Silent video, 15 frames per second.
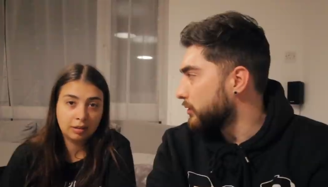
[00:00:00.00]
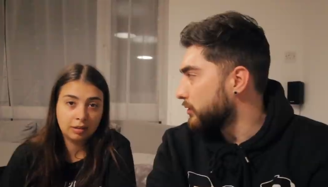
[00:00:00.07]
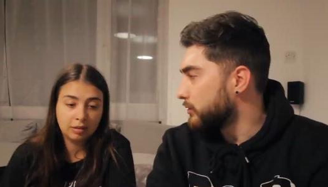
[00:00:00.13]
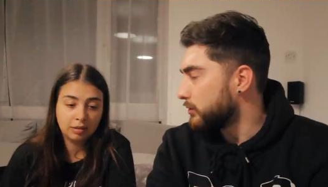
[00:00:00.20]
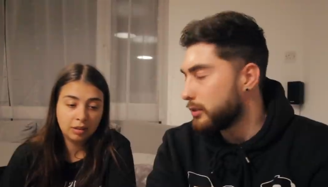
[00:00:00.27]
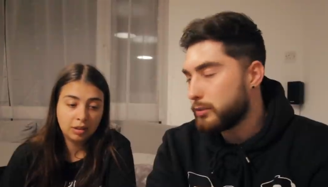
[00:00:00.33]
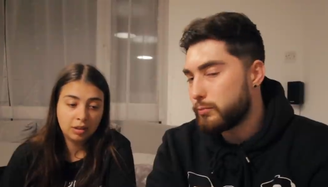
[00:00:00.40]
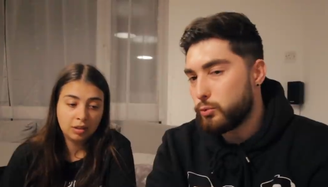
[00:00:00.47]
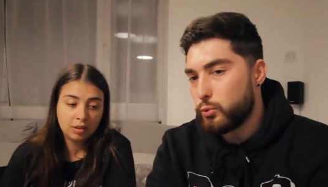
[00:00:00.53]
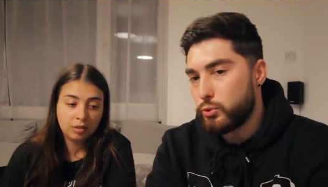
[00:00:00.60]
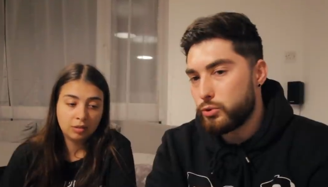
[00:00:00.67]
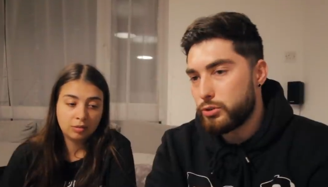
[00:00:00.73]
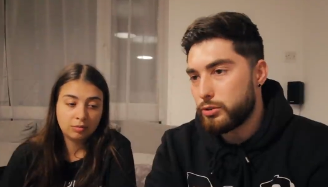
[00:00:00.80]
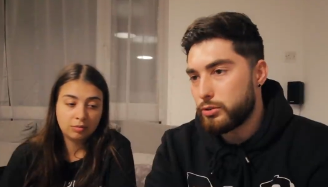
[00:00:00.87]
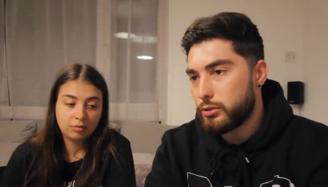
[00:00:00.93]
Speaker 1: yeah,
Speaker 2: deep
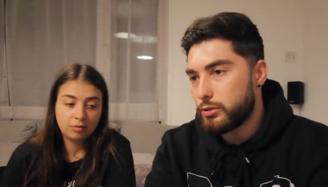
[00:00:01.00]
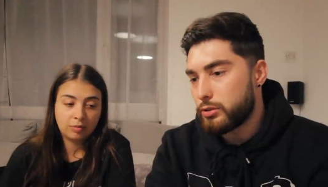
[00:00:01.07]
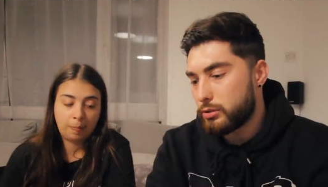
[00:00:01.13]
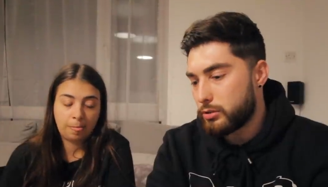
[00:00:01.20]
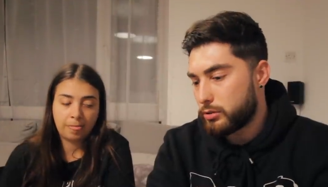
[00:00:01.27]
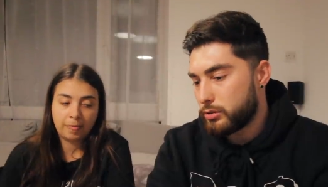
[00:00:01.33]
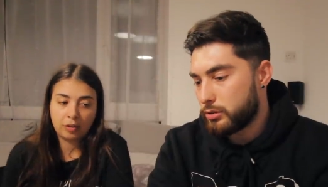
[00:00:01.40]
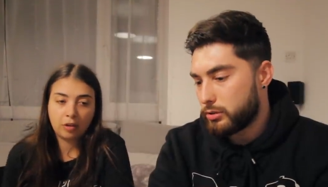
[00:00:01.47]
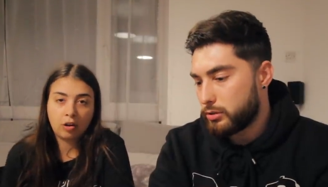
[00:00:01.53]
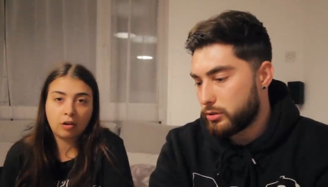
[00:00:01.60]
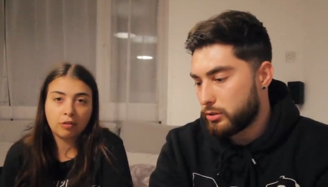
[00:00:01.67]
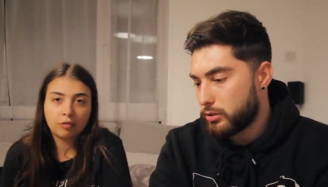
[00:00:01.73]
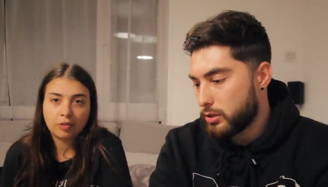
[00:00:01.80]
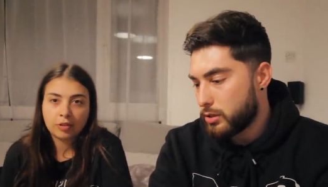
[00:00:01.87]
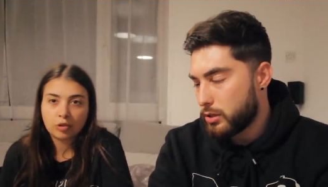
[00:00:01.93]
water.
Speaker 1: The
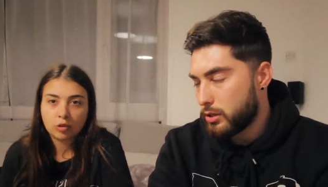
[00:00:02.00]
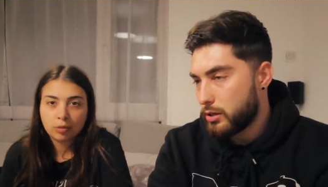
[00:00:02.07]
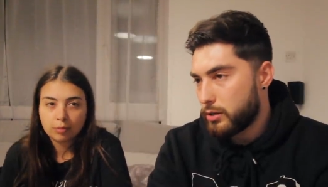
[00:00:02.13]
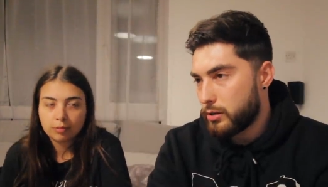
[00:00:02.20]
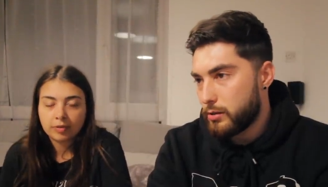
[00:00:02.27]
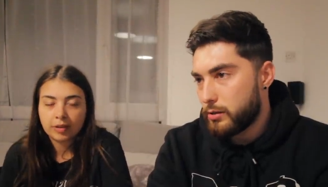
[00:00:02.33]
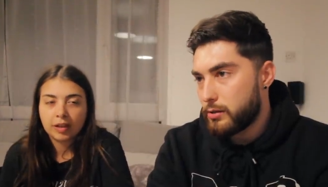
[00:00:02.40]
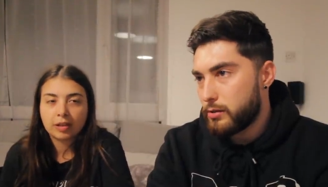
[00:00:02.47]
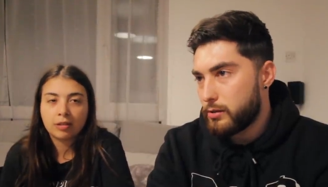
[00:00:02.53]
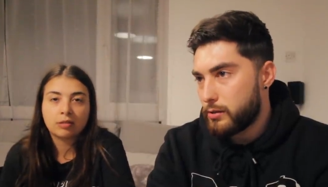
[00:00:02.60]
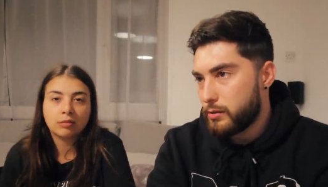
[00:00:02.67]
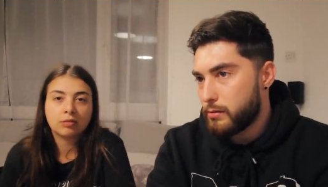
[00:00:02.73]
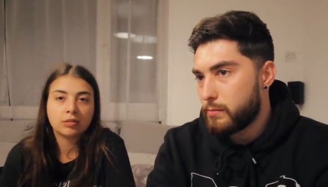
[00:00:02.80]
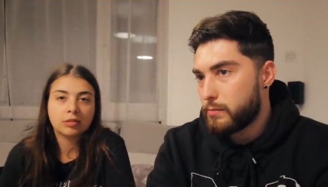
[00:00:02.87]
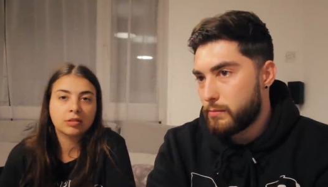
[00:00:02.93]
gloves that Tom
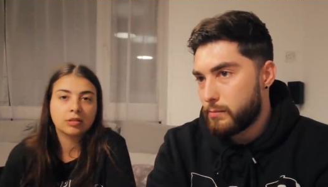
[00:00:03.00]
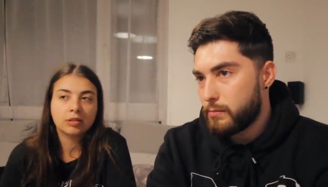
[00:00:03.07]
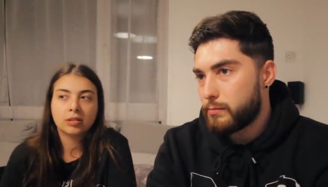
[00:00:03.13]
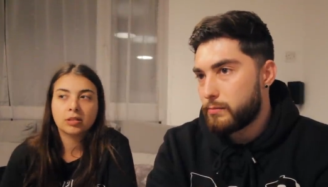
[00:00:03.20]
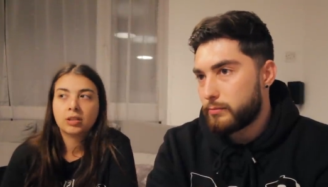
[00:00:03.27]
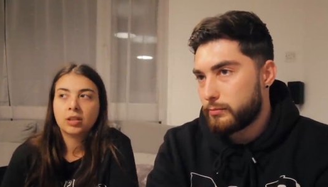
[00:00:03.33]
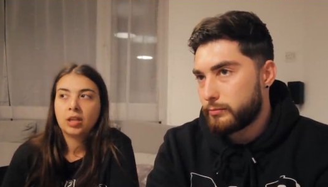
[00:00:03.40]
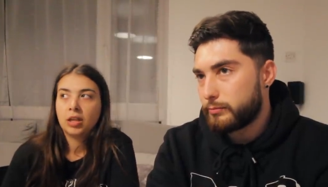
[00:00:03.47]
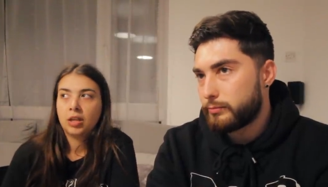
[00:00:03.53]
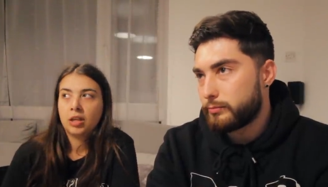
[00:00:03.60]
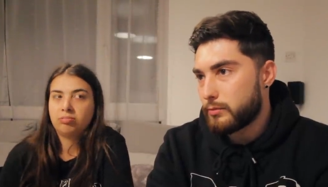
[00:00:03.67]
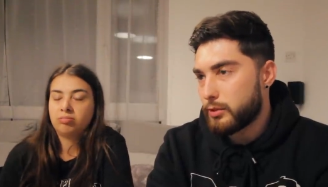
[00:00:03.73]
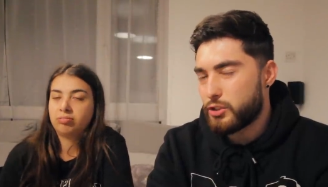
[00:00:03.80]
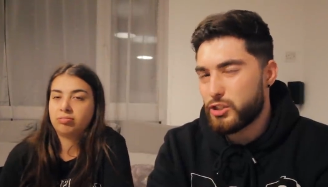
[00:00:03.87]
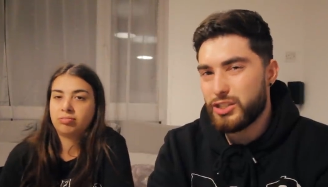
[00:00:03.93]
found and...
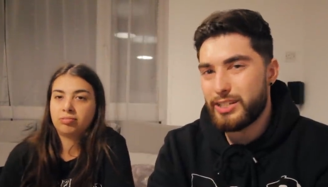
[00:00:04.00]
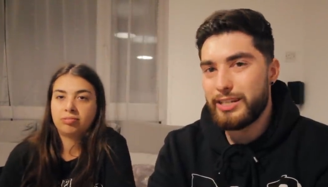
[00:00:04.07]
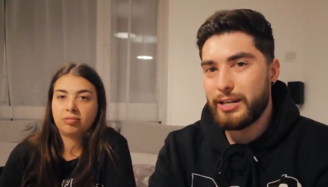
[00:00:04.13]
Speaker 2: It's just